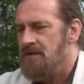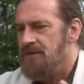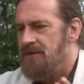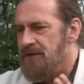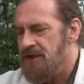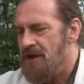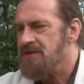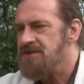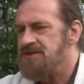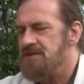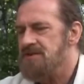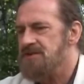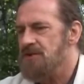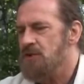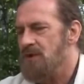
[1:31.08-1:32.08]
For the
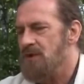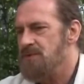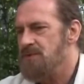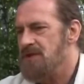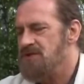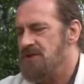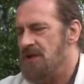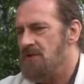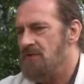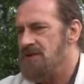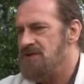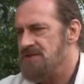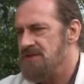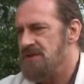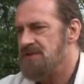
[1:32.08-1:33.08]
youngsters, who must be the
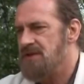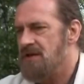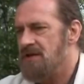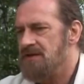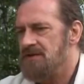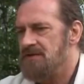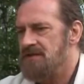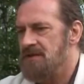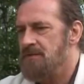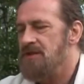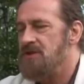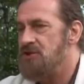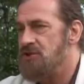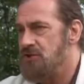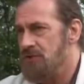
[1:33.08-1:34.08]
generation they target, they
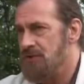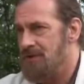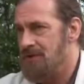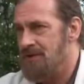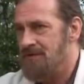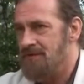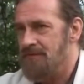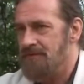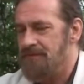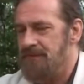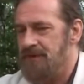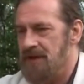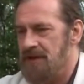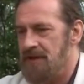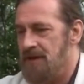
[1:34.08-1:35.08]
made sure
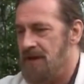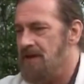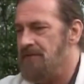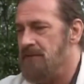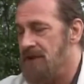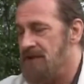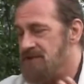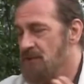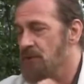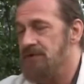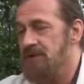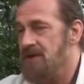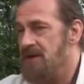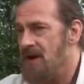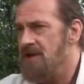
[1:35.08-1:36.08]
that that's the only
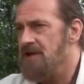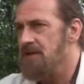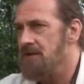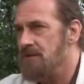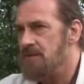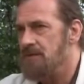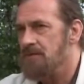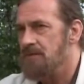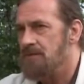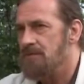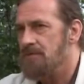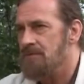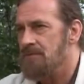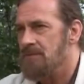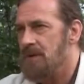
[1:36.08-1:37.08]
thing I knew
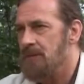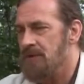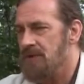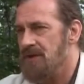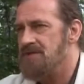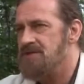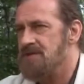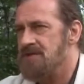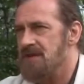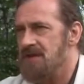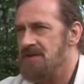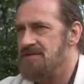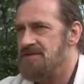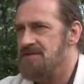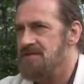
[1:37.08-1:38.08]
about the
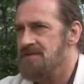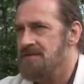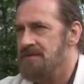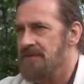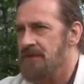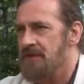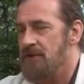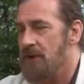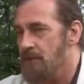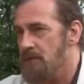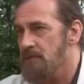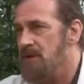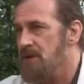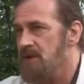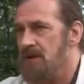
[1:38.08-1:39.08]
internet from the
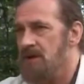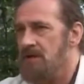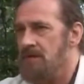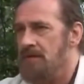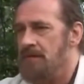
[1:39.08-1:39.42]
media.